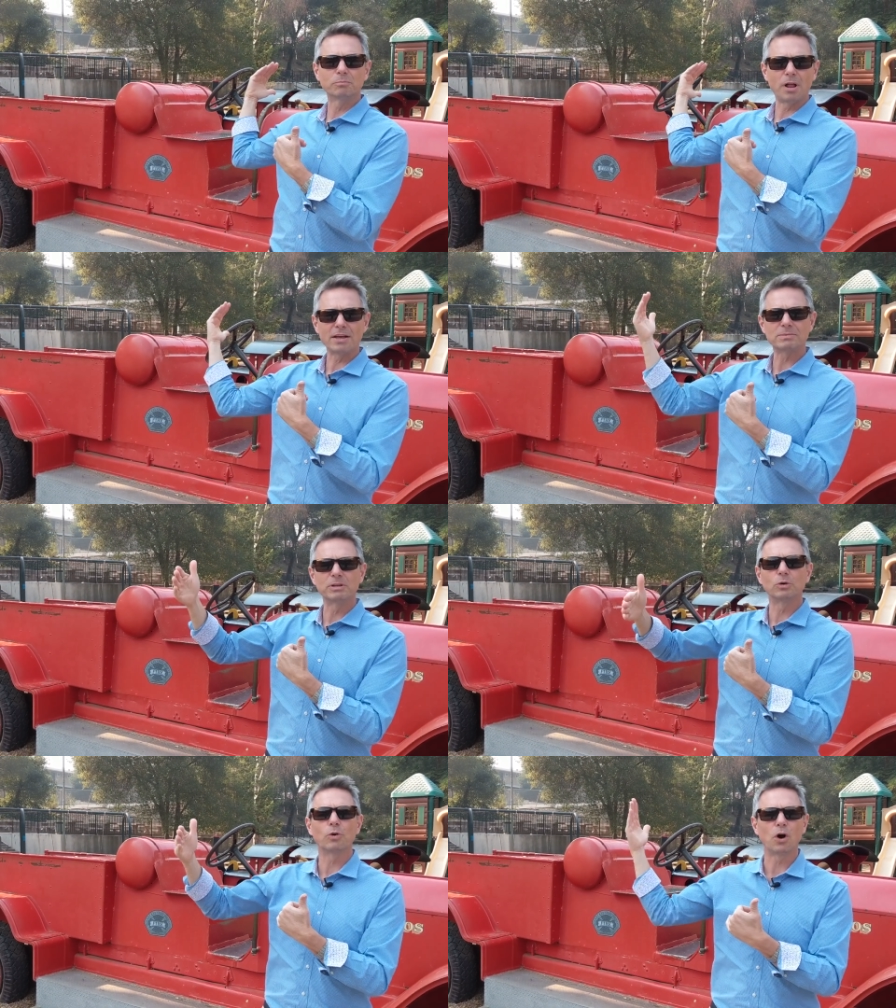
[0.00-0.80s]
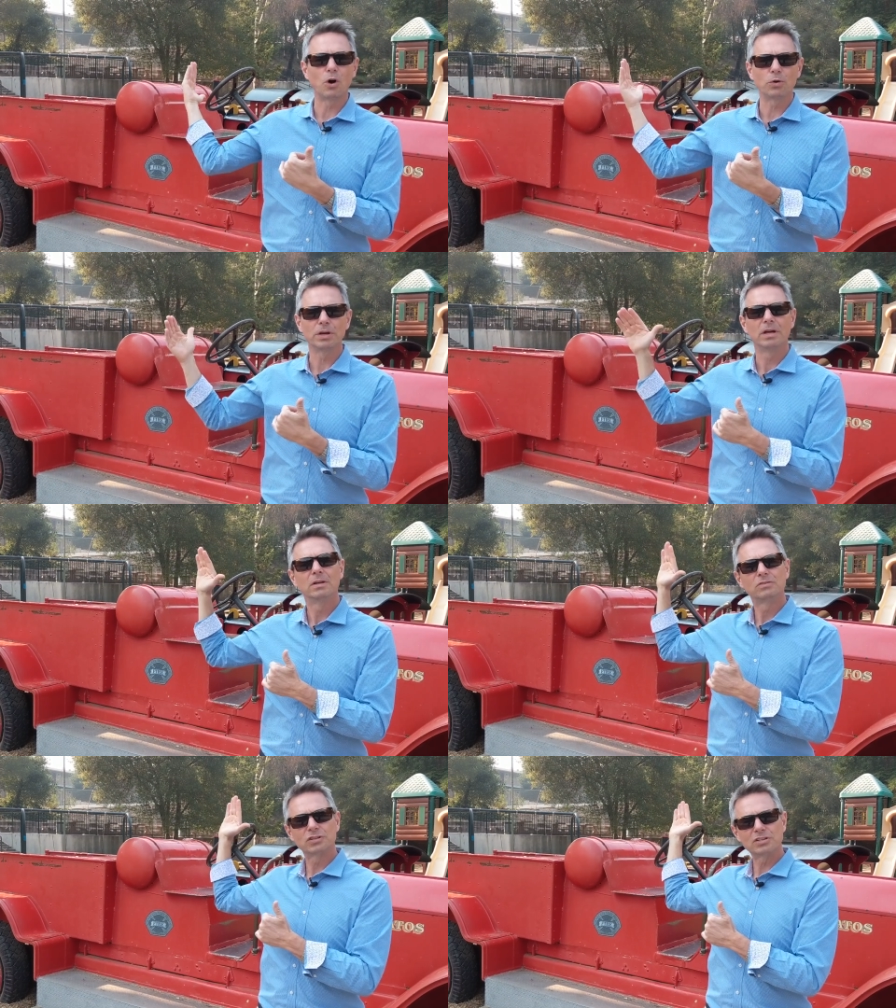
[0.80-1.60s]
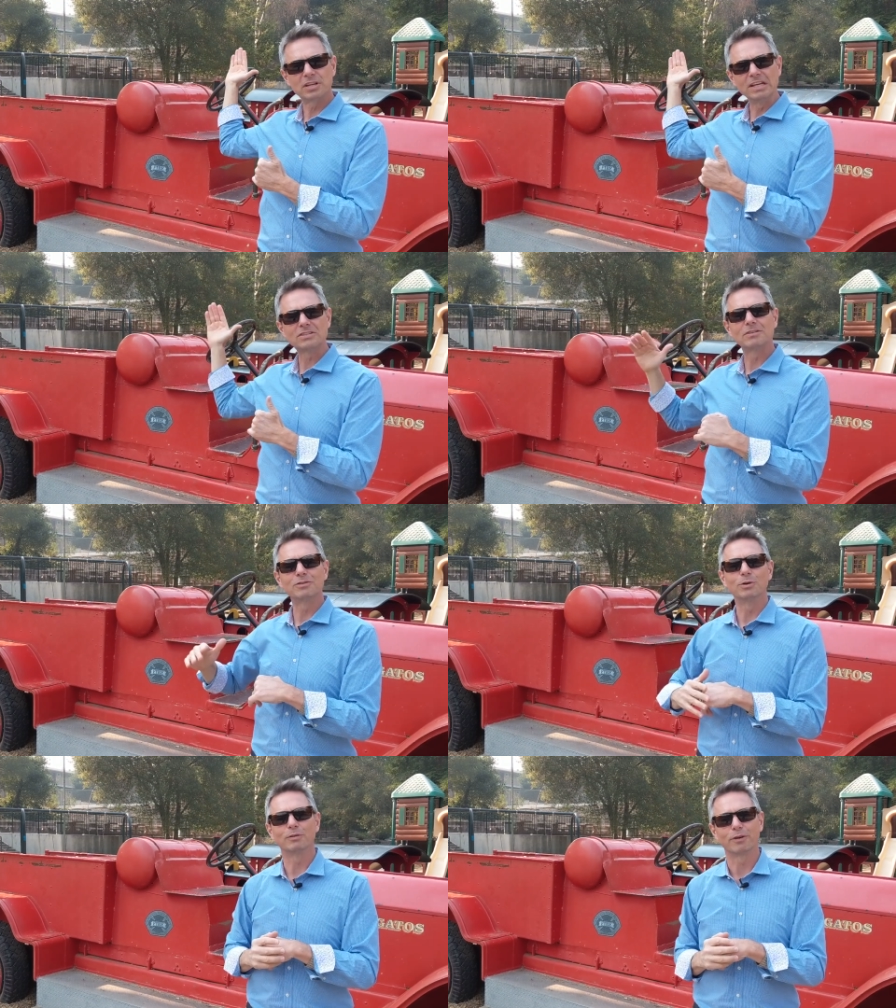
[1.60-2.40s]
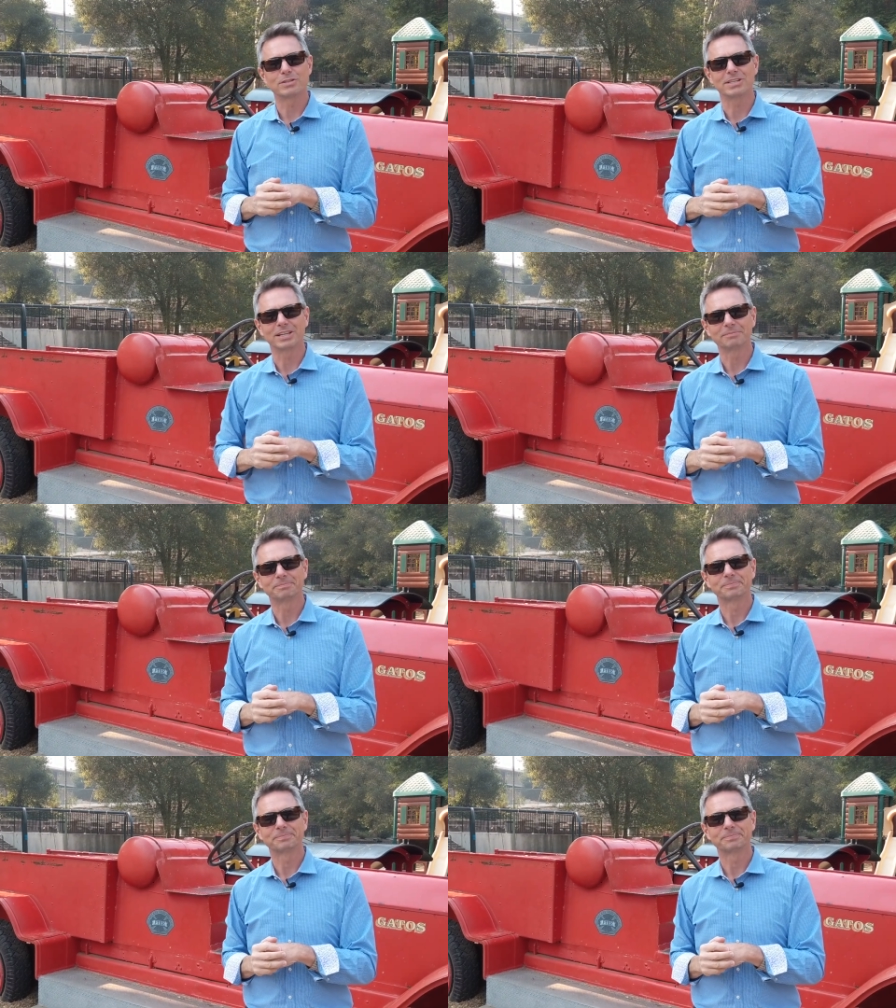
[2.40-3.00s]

Blossom Hill Road, just east of University.